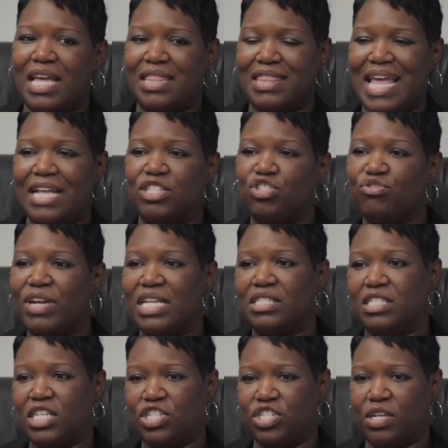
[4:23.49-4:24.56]
that that
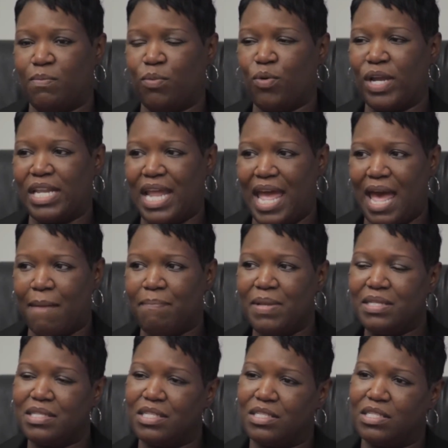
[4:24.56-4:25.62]
transition point happens,